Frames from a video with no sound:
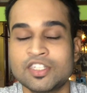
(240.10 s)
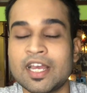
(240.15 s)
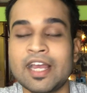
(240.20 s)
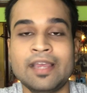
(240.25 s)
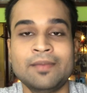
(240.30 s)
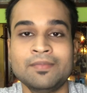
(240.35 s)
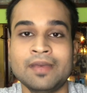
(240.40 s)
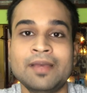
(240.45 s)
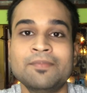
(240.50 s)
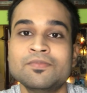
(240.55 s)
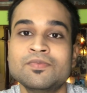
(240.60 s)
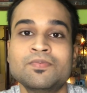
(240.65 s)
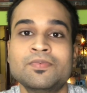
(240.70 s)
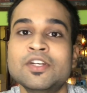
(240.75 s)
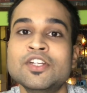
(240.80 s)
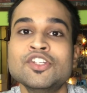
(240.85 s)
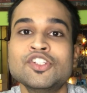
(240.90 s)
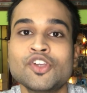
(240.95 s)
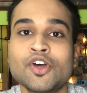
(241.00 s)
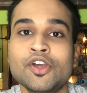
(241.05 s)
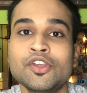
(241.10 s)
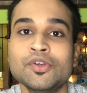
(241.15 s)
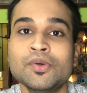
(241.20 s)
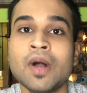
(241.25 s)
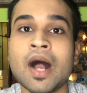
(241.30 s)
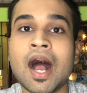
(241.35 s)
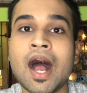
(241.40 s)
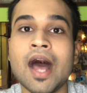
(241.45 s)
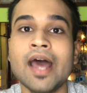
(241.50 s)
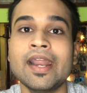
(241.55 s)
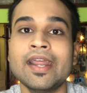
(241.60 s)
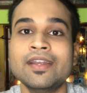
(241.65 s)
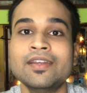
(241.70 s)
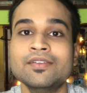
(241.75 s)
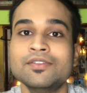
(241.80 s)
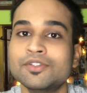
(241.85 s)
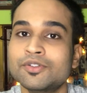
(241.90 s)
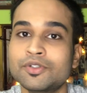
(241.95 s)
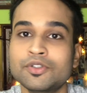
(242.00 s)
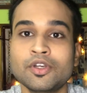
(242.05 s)
I'm pretty sure you are, and
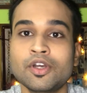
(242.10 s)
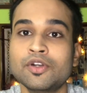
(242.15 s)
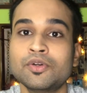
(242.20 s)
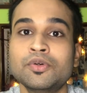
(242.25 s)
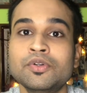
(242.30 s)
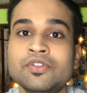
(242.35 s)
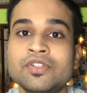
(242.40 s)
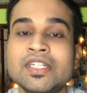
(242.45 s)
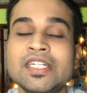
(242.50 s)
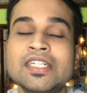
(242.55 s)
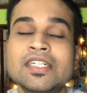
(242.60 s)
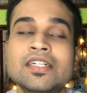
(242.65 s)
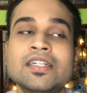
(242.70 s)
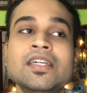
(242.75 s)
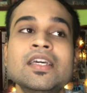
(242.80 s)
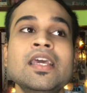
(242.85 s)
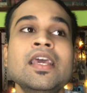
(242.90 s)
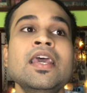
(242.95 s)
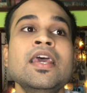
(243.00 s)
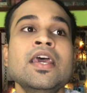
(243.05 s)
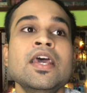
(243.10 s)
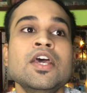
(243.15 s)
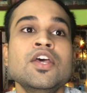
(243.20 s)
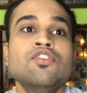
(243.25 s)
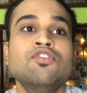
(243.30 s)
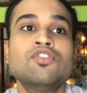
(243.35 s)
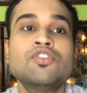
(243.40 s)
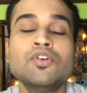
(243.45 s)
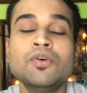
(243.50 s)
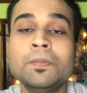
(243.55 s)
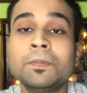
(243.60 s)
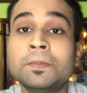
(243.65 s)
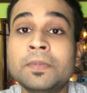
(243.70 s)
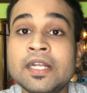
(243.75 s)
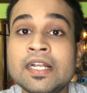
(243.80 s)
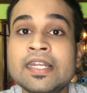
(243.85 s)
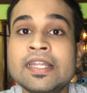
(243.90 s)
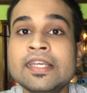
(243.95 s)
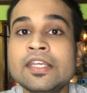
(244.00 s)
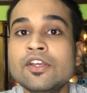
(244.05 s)
you're a good reader. So
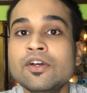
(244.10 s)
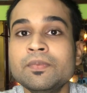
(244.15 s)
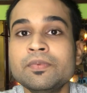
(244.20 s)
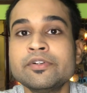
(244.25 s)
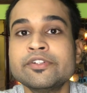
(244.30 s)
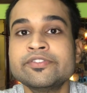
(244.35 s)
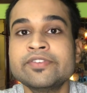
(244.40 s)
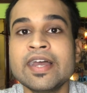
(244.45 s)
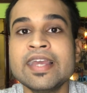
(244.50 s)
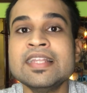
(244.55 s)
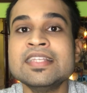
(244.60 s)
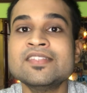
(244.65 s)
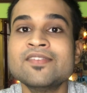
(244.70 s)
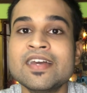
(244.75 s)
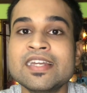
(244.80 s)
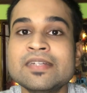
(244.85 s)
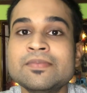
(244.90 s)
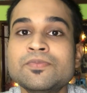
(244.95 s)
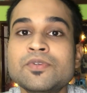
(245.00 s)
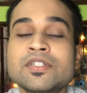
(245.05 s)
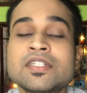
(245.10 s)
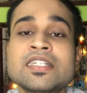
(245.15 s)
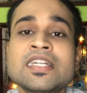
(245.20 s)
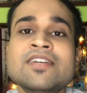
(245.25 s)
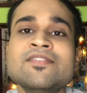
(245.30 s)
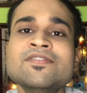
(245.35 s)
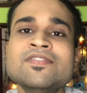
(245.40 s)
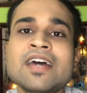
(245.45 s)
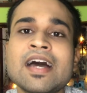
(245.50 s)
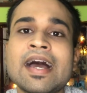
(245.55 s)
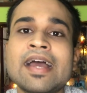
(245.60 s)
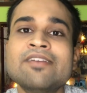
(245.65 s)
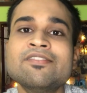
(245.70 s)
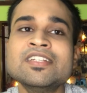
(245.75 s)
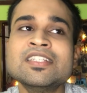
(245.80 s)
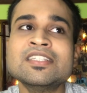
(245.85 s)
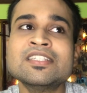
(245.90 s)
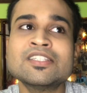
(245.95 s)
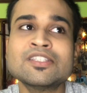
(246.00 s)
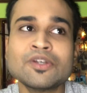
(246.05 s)
building your profile is very important. I've had
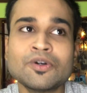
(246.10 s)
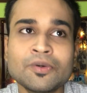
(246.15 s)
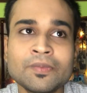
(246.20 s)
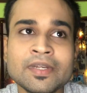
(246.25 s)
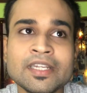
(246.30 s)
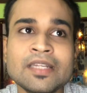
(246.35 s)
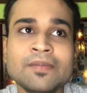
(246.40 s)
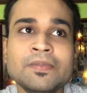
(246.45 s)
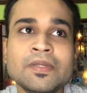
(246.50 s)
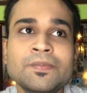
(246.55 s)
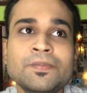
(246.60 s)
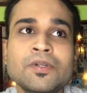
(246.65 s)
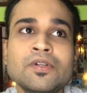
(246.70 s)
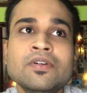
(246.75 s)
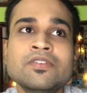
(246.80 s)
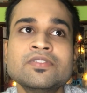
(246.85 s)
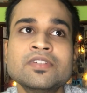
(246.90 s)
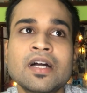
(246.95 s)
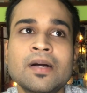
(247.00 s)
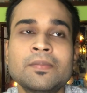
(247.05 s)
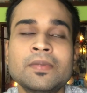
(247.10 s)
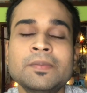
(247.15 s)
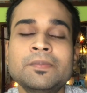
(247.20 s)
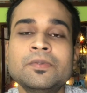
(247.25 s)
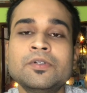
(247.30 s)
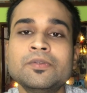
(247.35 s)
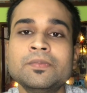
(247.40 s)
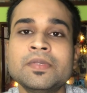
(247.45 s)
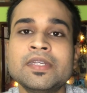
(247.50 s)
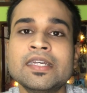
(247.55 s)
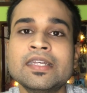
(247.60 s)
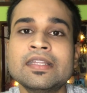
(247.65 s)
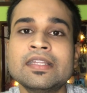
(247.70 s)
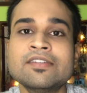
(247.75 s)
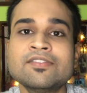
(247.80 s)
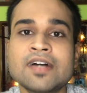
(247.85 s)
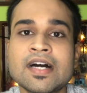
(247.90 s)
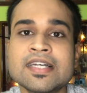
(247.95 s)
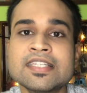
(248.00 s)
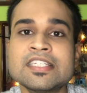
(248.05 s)
so many people who have come up to me and they've
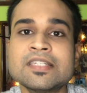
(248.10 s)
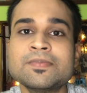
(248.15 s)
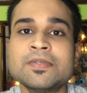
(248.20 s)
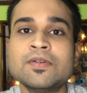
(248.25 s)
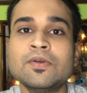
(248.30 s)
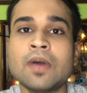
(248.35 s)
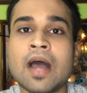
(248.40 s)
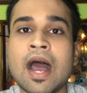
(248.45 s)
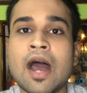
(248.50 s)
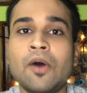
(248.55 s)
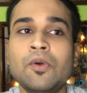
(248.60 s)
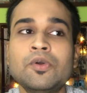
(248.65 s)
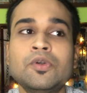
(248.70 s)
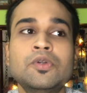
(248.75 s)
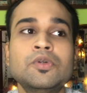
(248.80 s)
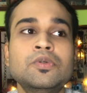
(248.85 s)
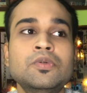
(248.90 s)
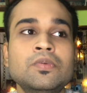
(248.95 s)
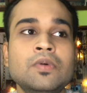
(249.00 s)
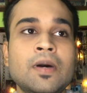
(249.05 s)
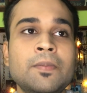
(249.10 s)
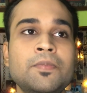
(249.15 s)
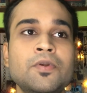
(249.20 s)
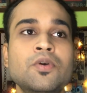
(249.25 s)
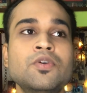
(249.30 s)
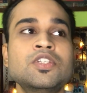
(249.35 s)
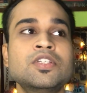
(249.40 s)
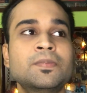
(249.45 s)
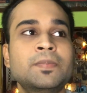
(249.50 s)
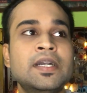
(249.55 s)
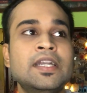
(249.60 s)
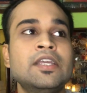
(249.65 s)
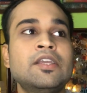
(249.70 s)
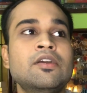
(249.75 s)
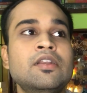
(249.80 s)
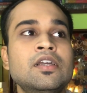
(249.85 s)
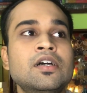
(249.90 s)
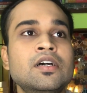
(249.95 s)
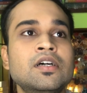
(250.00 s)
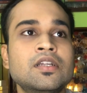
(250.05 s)
asked me how to approach a
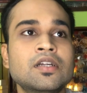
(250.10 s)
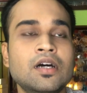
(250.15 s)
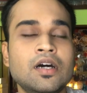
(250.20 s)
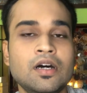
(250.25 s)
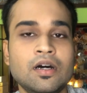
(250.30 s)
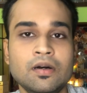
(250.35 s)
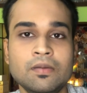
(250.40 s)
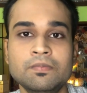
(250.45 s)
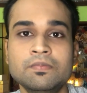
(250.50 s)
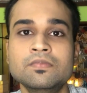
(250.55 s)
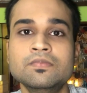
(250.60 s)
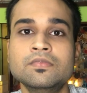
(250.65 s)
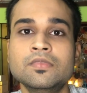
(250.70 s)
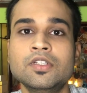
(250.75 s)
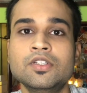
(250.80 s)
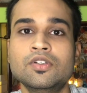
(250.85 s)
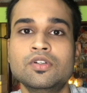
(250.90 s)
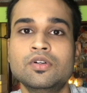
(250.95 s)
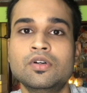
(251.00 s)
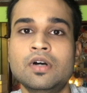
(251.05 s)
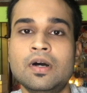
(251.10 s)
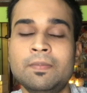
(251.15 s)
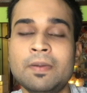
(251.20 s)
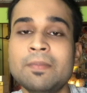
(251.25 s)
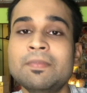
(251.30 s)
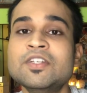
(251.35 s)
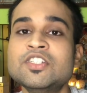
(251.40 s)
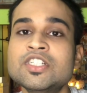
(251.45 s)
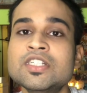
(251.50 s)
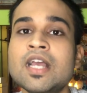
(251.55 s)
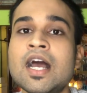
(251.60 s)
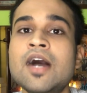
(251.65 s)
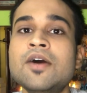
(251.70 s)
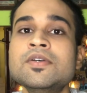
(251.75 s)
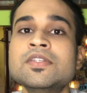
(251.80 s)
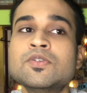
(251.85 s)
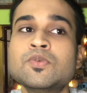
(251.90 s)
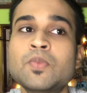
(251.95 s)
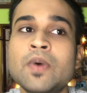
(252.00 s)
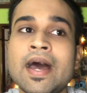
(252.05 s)
particular a publishing house
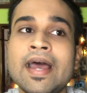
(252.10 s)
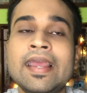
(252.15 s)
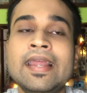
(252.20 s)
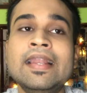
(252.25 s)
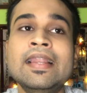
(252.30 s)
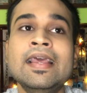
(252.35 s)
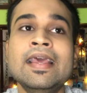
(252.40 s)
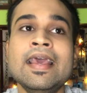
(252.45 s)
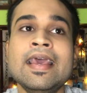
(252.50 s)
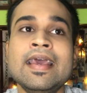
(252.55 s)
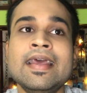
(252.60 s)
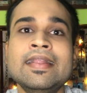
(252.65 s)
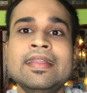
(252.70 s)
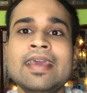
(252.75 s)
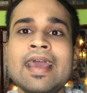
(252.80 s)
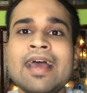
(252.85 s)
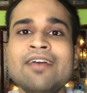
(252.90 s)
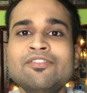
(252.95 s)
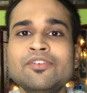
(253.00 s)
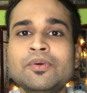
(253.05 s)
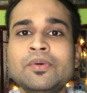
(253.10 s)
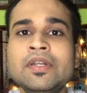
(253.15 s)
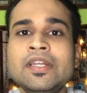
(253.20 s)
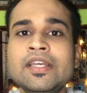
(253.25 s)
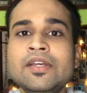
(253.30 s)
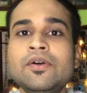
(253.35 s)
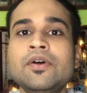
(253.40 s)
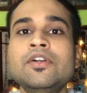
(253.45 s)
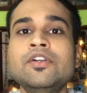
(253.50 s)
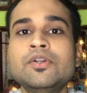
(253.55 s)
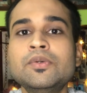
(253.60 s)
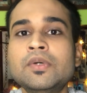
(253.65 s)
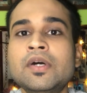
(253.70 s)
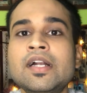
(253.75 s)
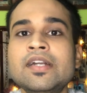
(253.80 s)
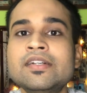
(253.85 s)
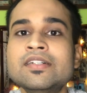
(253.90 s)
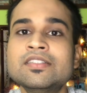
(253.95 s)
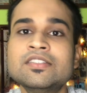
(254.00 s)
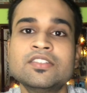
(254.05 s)
while they have only got
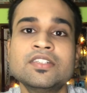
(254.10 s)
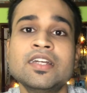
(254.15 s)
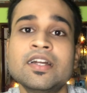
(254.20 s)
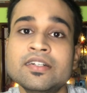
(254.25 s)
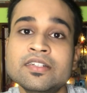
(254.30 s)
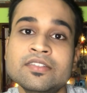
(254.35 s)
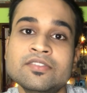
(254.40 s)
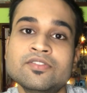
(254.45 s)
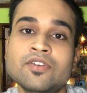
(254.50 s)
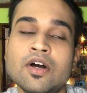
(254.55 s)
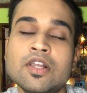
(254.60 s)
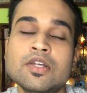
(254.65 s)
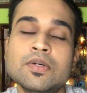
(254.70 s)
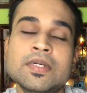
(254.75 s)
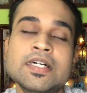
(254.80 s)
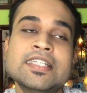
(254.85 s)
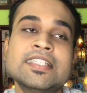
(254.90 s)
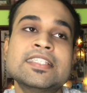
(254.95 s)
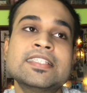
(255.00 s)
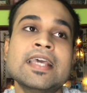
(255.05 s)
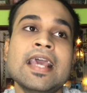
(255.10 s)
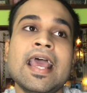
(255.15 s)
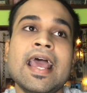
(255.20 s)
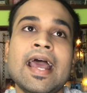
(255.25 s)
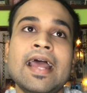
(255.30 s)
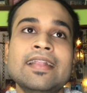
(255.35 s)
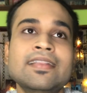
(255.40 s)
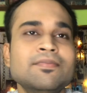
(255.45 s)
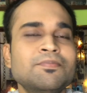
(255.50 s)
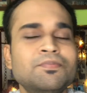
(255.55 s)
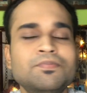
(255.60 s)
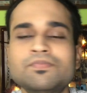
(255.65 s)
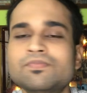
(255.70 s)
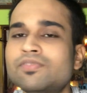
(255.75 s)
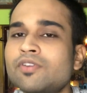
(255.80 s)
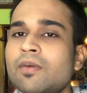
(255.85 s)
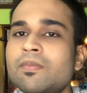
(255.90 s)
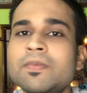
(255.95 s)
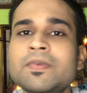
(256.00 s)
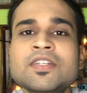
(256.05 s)
200 300 followers and
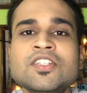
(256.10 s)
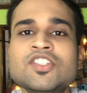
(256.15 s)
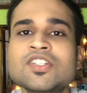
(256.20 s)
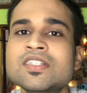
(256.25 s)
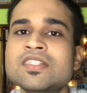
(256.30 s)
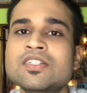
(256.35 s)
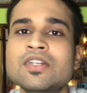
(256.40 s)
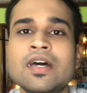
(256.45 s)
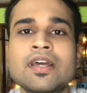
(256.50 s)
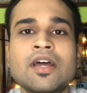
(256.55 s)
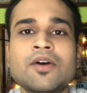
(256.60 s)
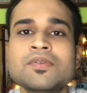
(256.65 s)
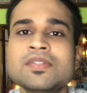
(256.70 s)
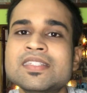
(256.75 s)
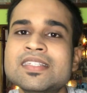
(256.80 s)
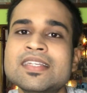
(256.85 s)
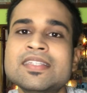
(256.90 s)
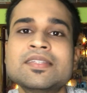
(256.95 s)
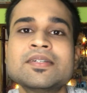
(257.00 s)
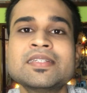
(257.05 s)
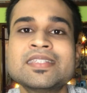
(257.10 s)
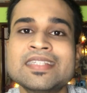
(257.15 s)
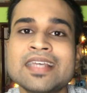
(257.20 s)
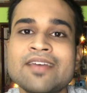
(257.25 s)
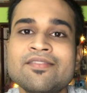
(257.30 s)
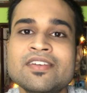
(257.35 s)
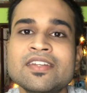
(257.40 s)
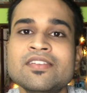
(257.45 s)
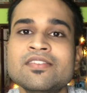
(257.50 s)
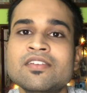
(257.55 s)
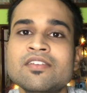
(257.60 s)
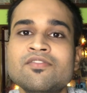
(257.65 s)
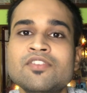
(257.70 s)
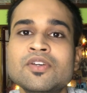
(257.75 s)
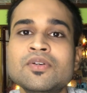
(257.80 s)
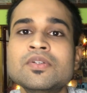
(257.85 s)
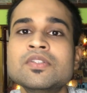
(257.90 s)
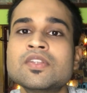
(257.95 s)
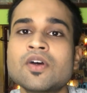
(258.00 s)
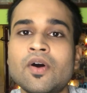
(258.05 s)
probably just around 6 or 7
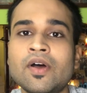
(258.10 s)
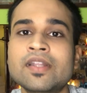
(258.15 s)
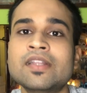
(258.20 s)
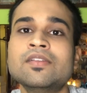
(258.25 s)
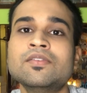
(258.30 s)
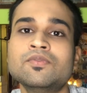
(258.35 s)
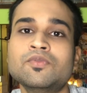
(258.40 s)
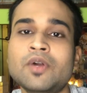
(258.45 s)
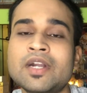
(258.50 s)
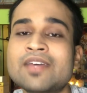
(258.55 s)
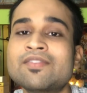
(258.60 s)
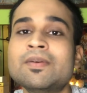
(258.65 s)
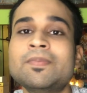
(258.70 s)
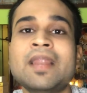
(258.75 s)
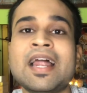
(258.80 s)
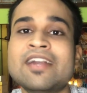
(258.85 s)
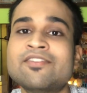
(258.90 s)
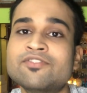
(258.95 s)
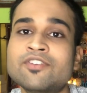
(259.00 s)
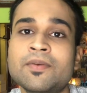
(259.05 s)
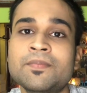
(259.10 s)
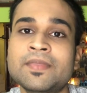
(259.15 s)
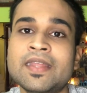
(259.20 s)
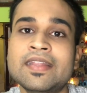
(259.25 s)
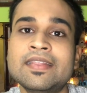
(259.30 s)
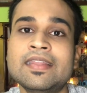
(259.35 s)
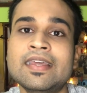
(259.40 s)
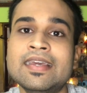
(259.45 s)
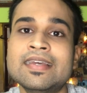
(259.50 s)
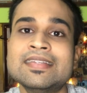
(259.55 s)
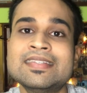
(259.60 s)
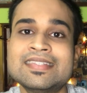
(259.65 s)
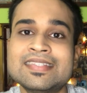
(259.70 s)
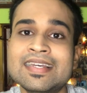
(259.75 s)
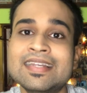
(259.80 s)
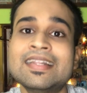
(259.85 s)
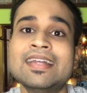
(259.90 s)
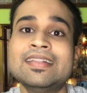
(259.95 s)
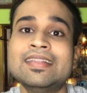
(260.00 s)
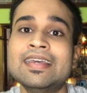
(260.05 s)
reviews on whatever platform that they say
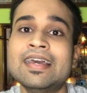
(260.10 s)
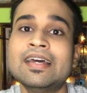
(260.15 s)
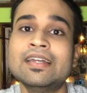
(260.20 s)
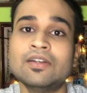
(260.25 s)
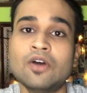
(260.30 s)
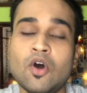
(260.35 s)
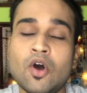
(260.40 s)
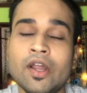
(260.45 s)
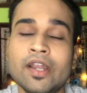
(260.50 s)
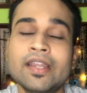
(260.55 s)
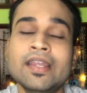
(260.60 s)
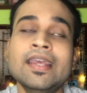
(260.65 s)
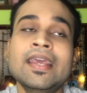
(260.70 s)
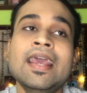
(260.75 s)
that they are on.